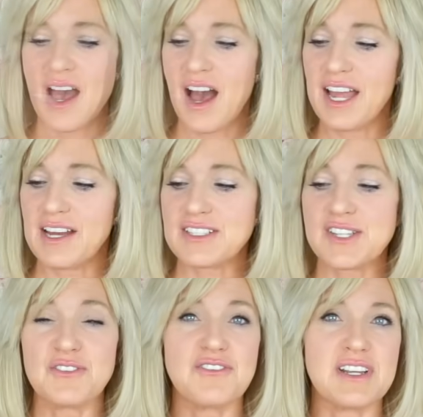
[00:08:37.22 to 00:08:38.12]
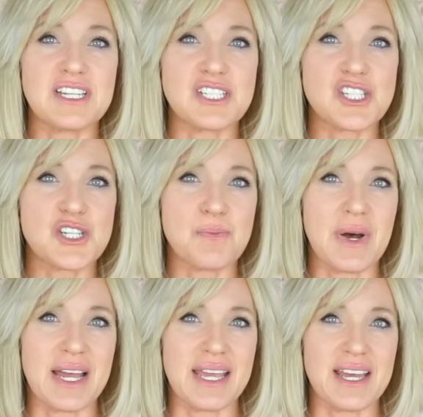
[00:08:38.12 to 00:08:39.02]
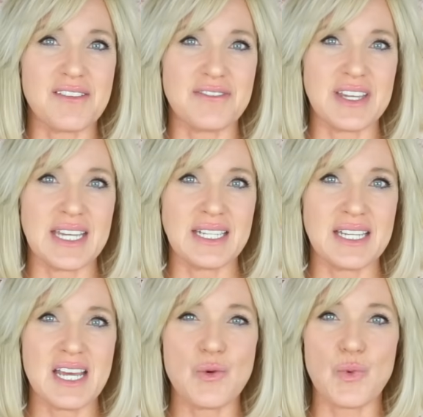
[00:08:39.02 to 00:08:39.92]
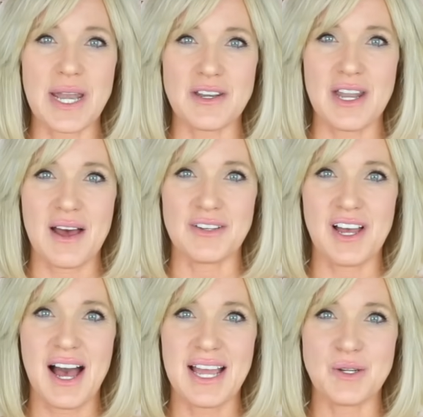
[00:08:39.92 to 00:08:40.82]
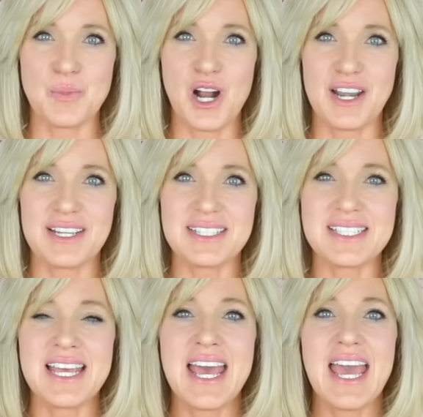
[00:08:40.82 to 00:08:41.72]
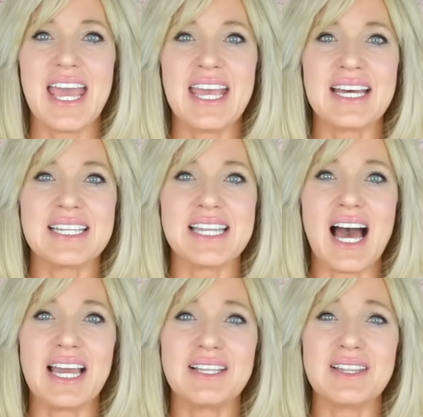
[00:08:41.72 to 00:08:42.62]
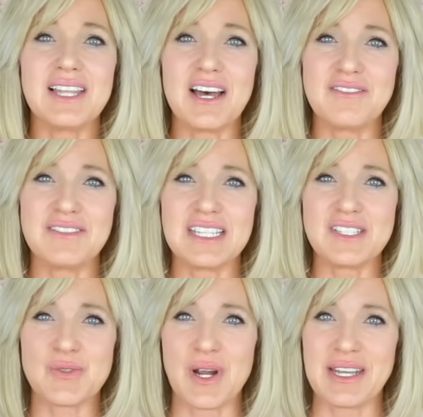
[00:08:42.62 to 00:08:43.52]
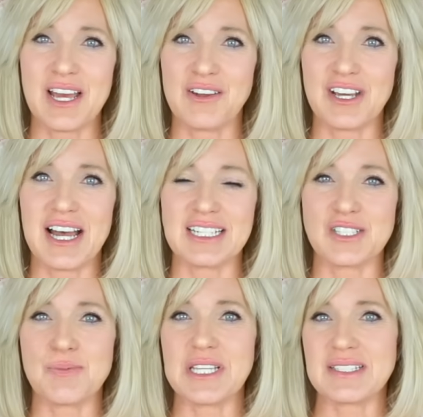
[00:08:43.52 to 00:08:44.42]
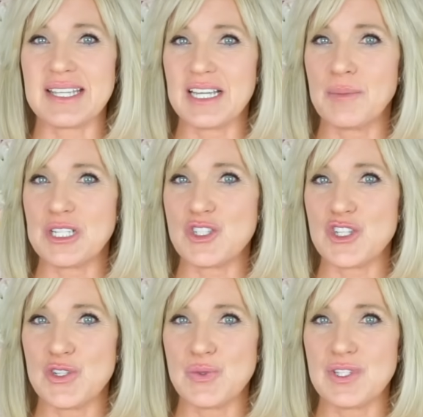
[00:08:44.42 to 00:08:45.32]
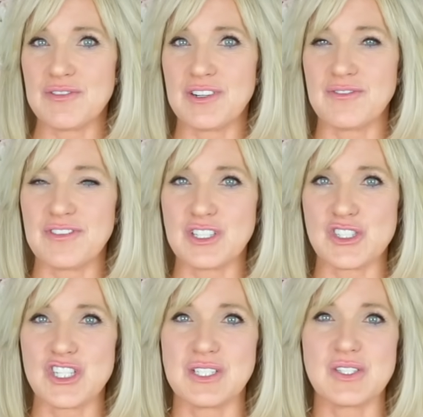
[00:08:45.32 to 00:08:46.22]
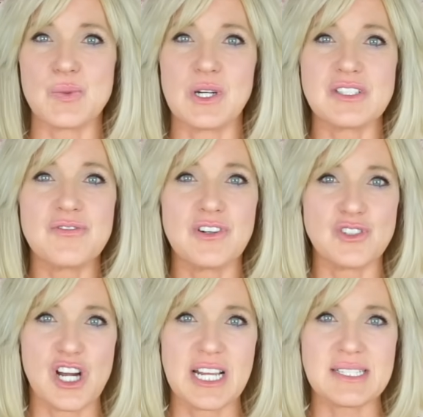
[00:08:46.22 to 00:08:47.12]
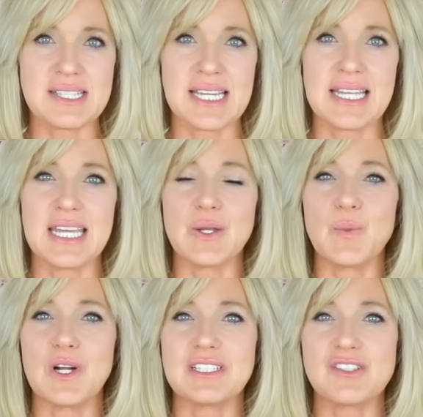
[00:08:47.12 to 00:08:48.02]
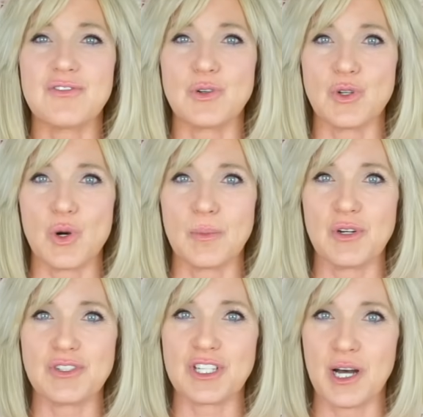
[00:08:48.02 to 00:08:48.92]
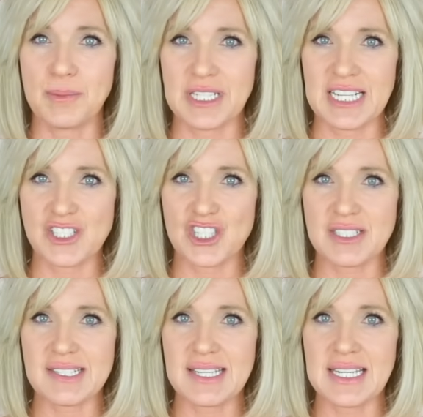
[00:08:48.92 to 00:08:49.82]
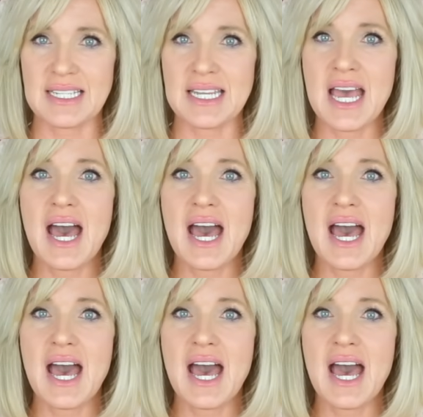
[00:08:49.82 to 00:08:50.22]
I also finished my AVENE retinaldehyde product, and I love these retinaldehydes because they come in two different versions. One's for dry skin and one is for normal to combination skin.